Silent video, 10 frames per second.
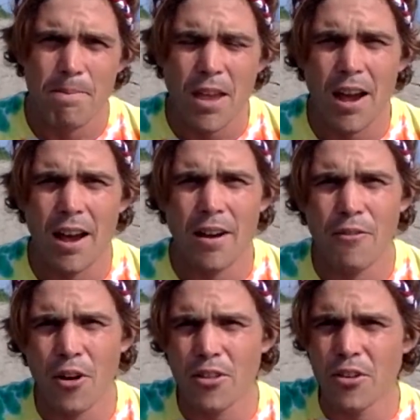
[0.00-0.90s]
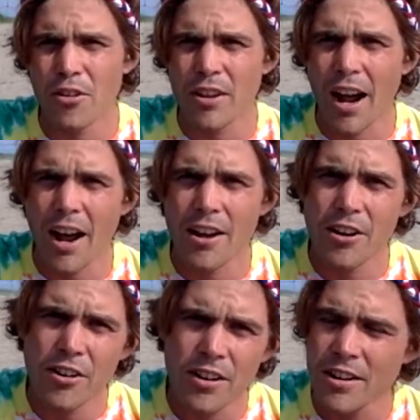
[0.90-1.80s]
farther and
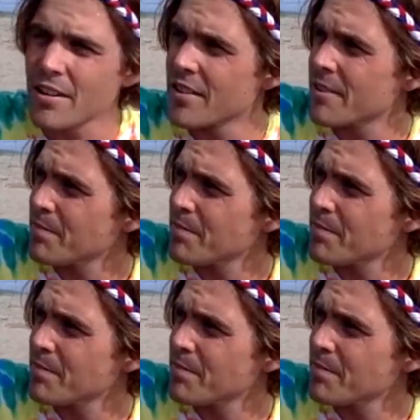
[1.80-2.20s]
higher, and